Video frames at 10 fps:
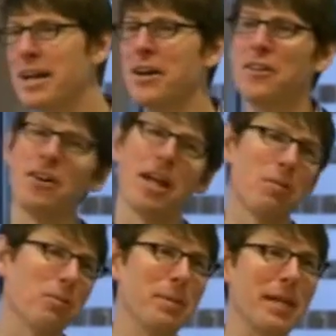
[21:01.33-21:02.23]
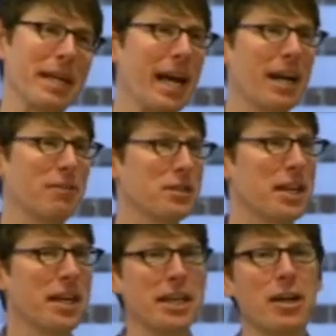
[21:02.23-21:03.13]
And they're like, well, we've been in Canada for
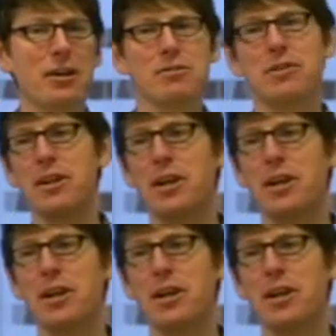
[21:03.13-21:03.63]
10 years. You